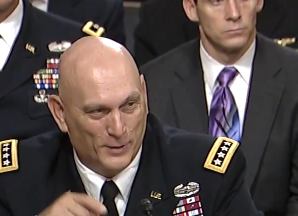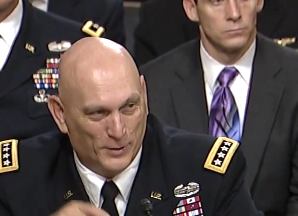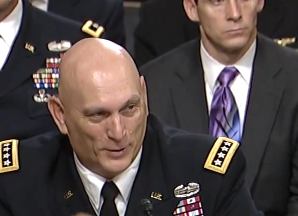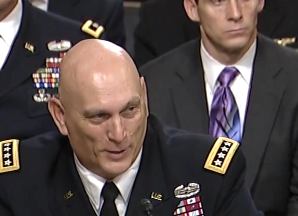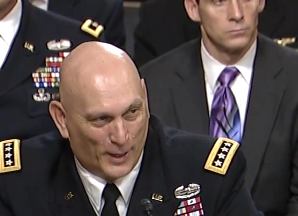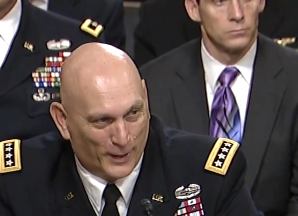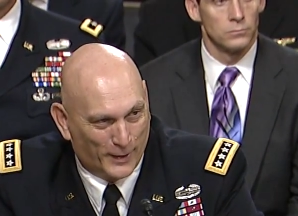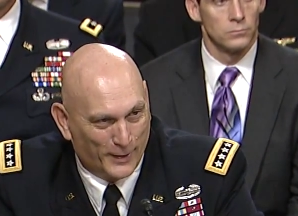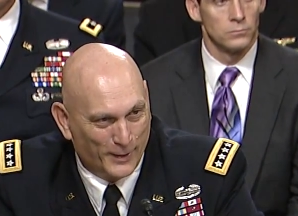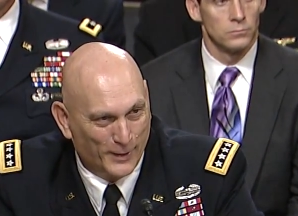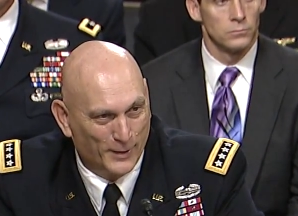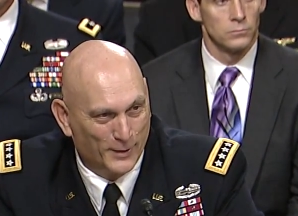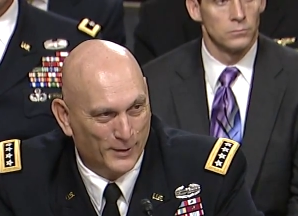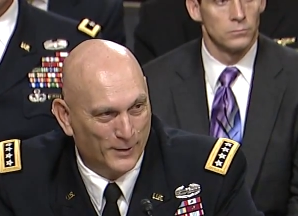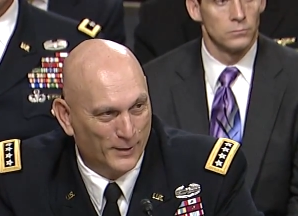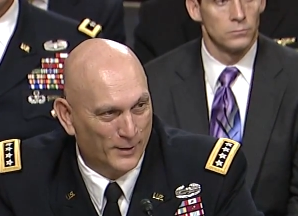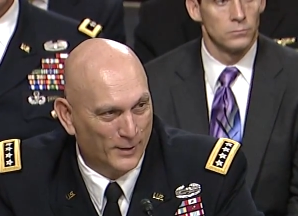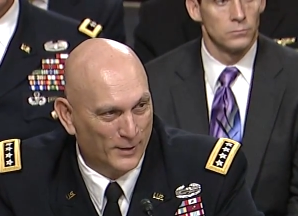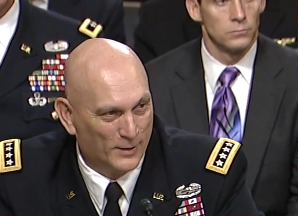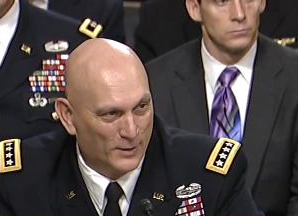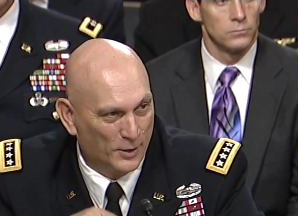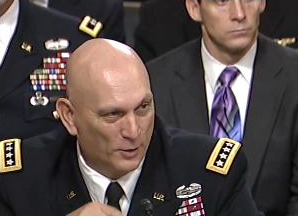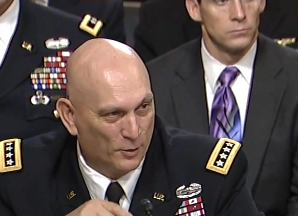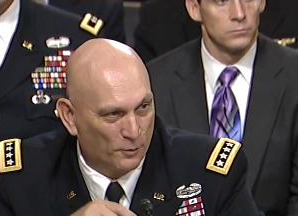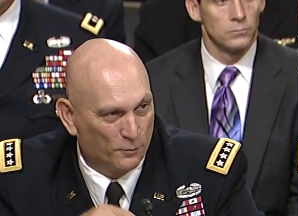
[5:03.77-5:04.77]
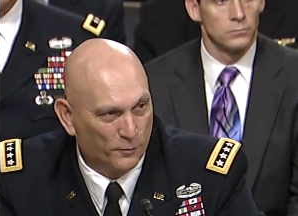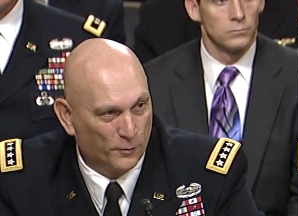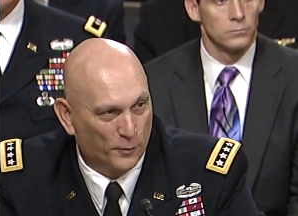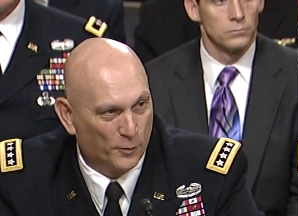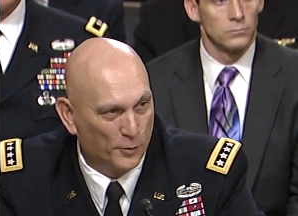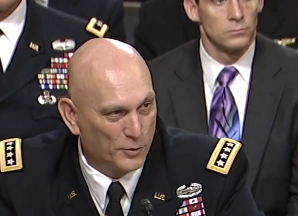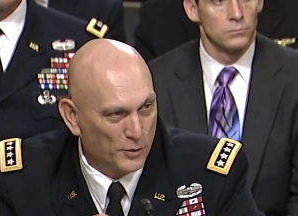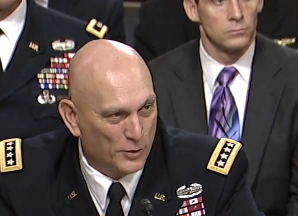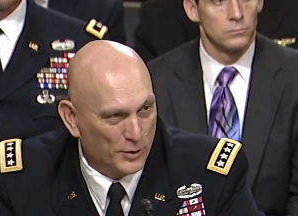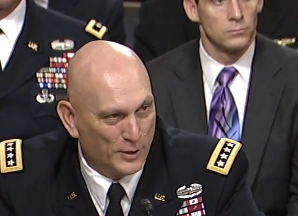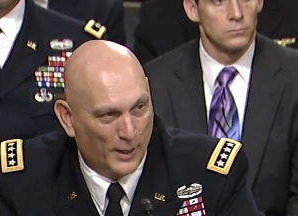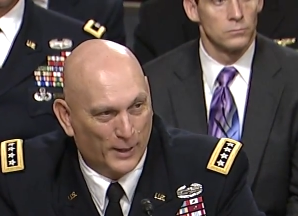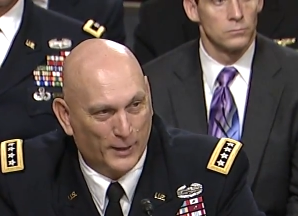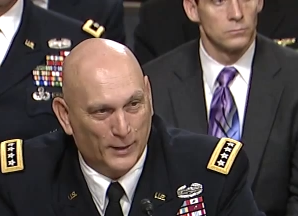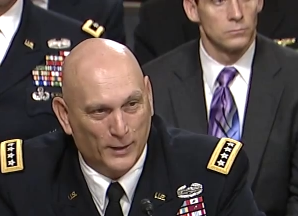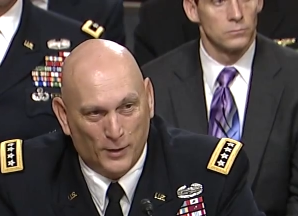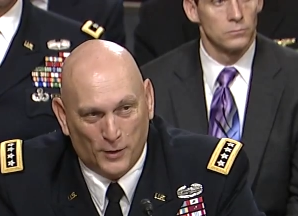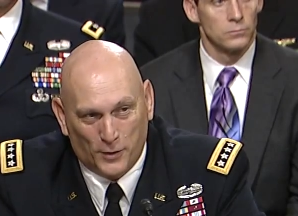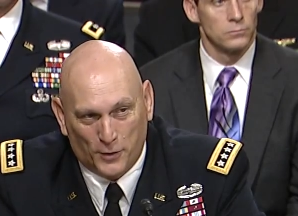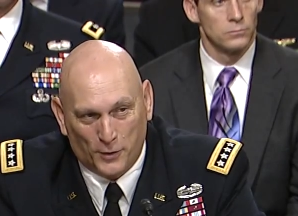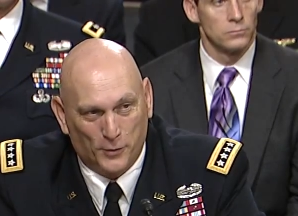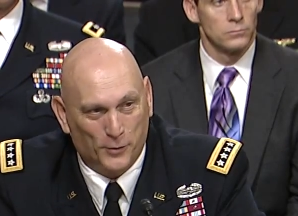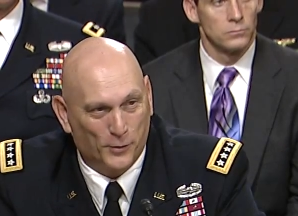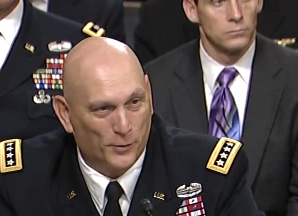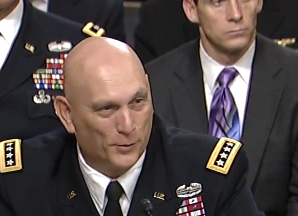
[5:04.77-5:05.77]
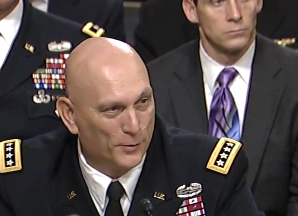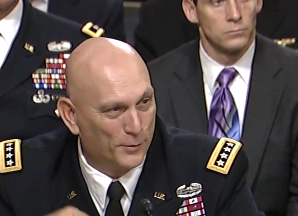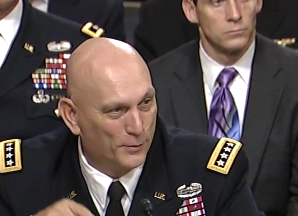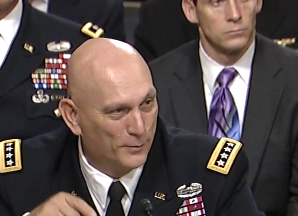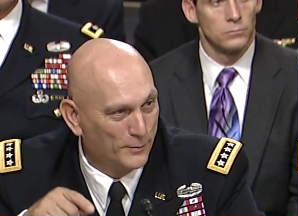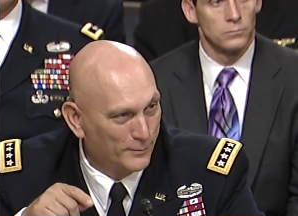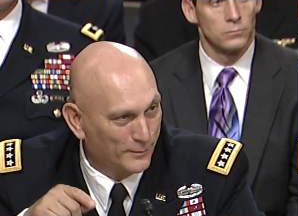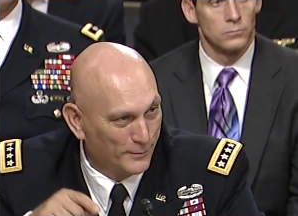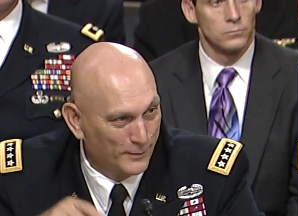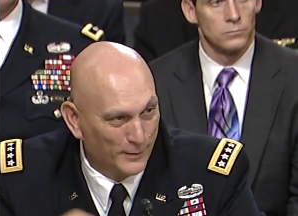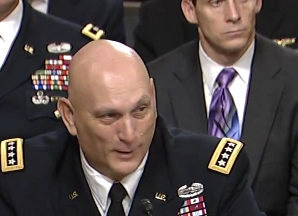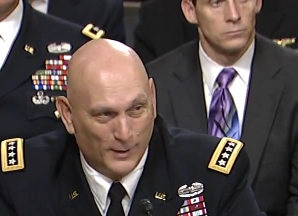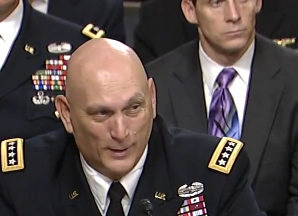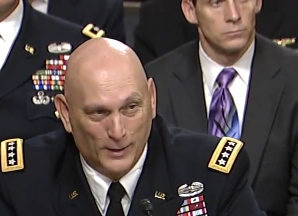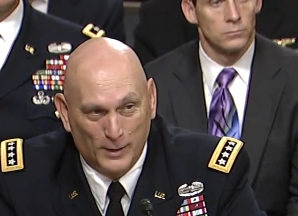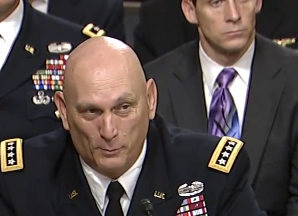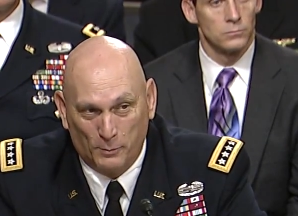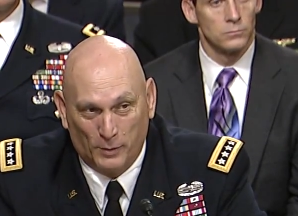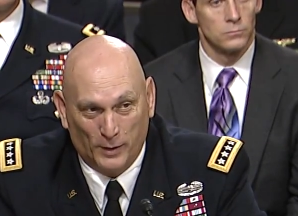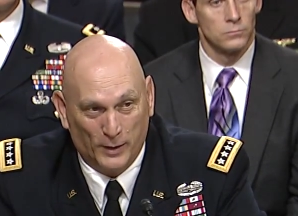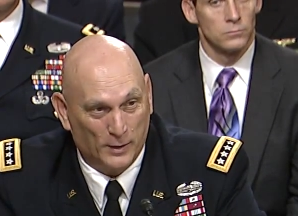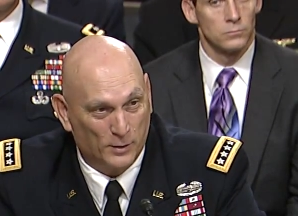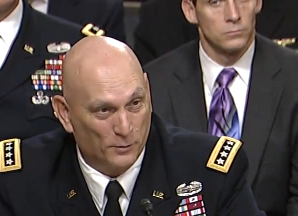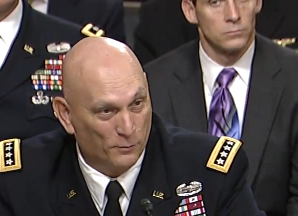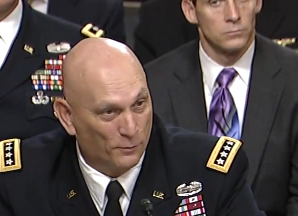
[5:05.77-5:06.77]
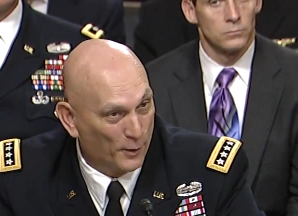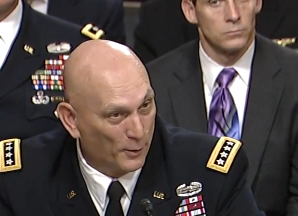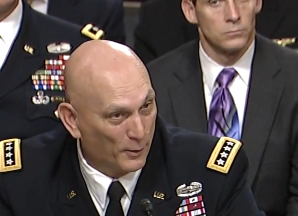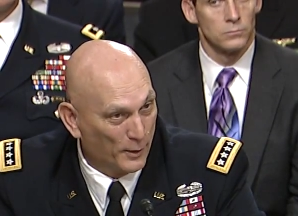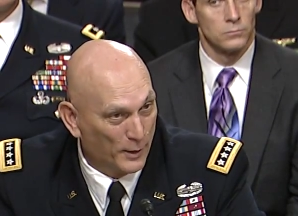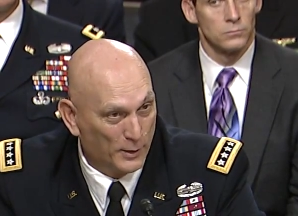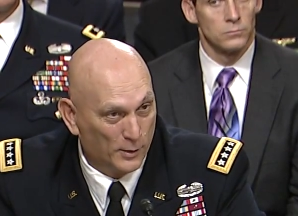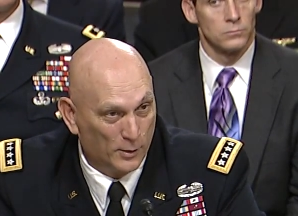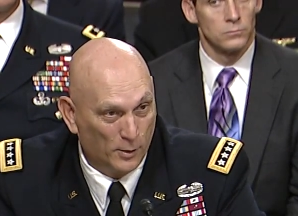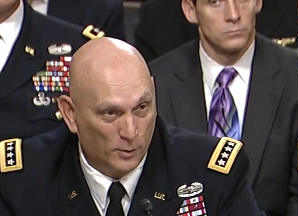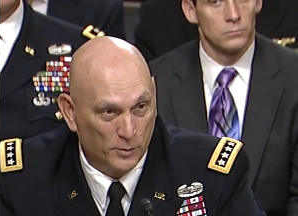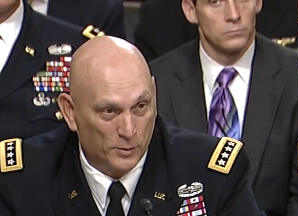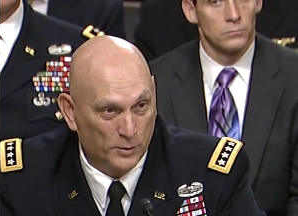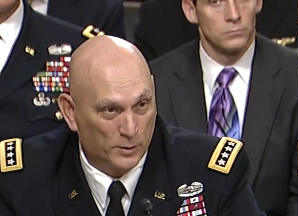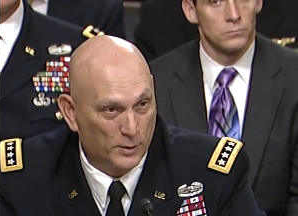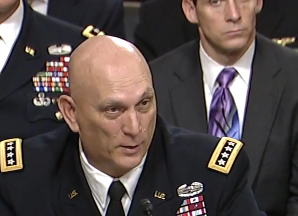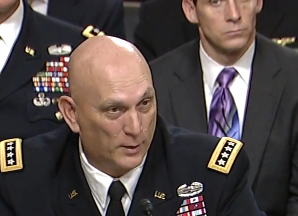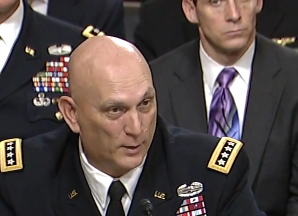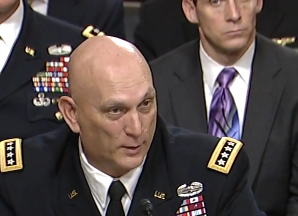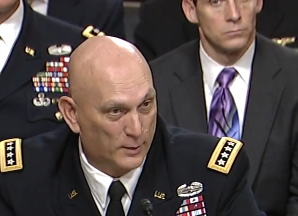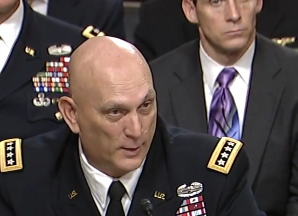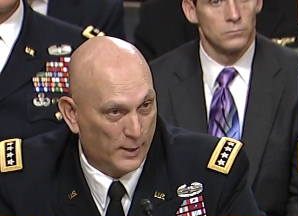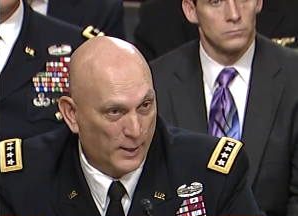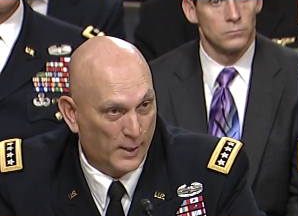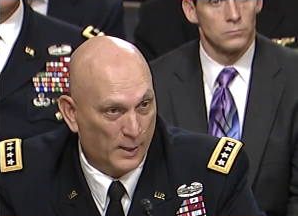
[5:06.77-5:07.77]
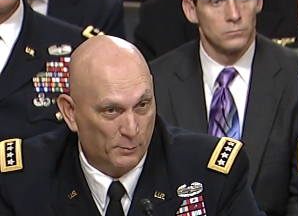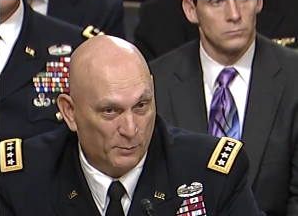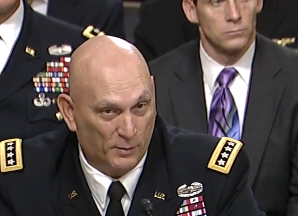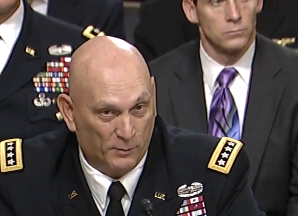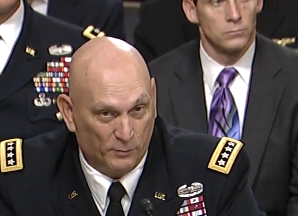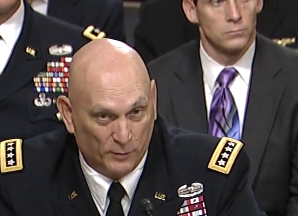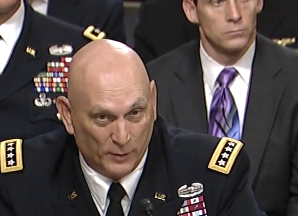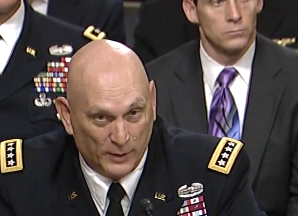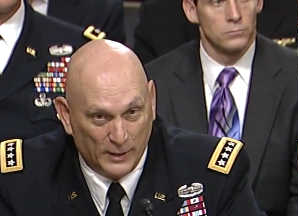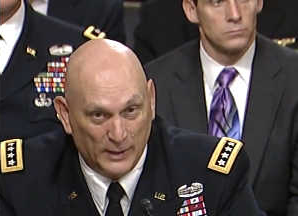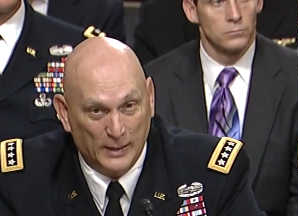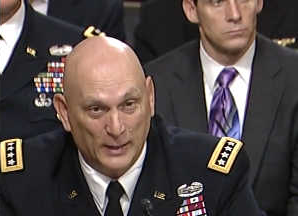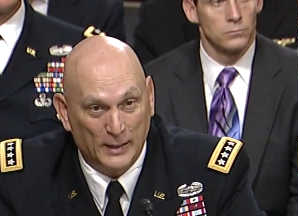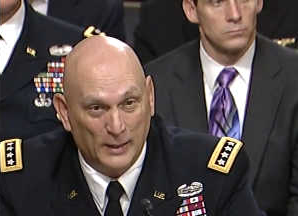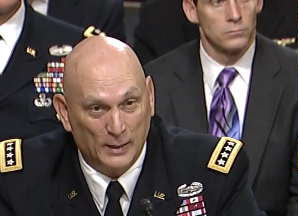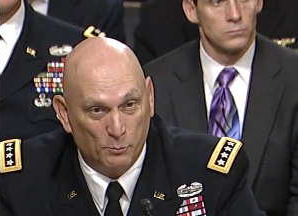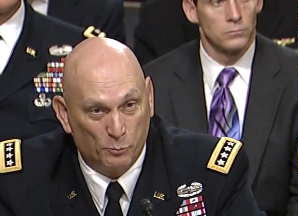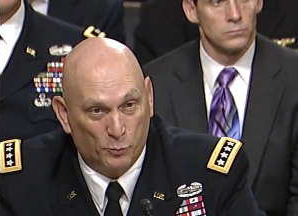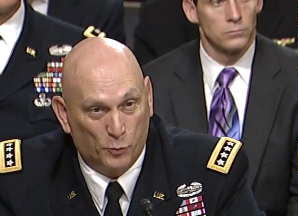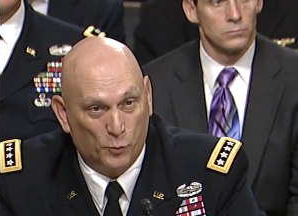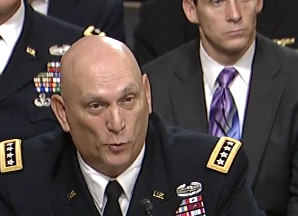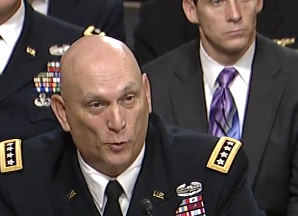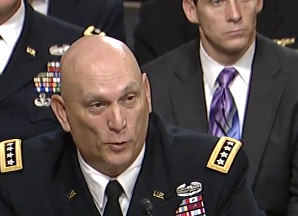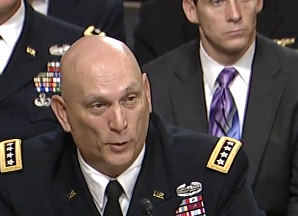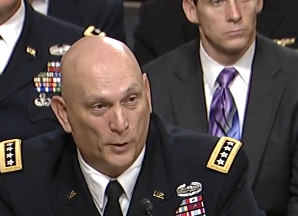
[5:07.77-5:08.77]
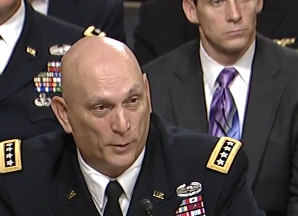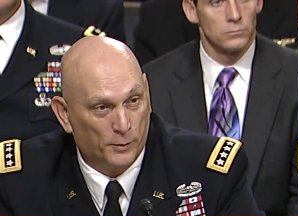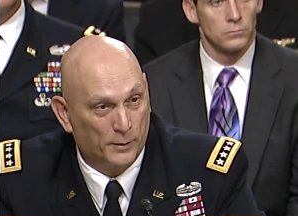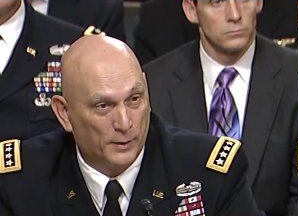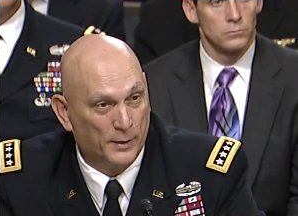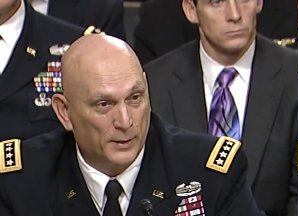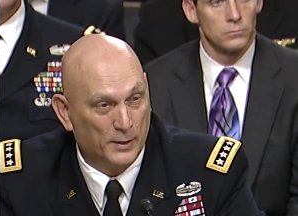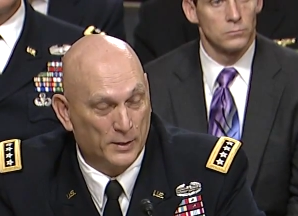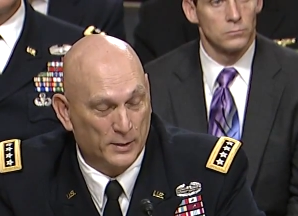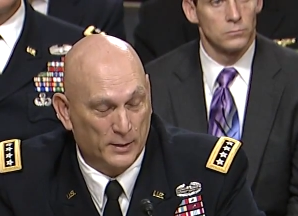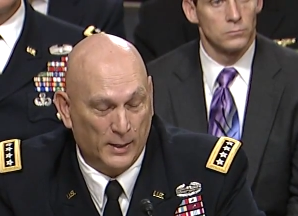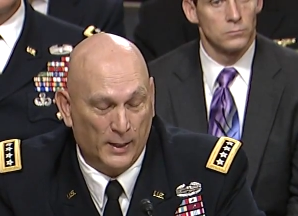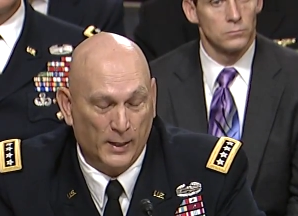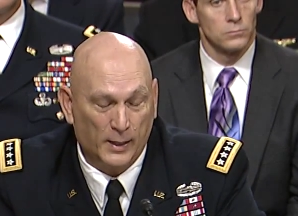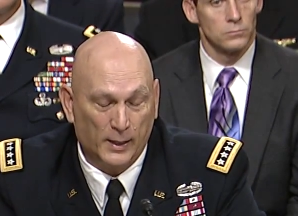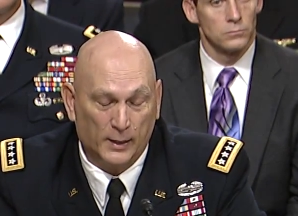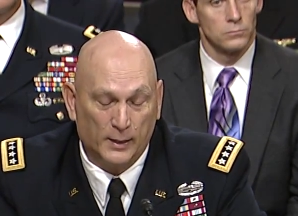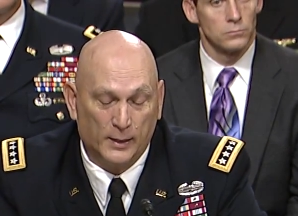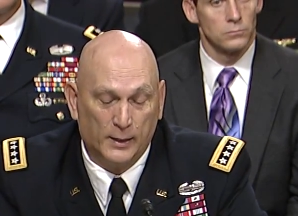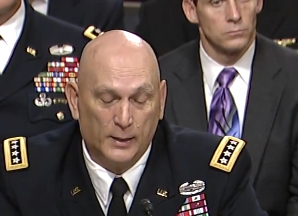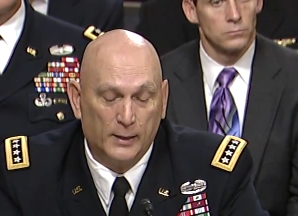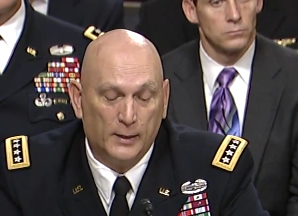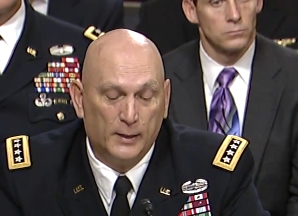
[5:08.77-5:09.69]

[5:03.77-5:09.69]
Speaker 1: Second, it's either first, second, third, but it's very close to the top of leading employer in the state.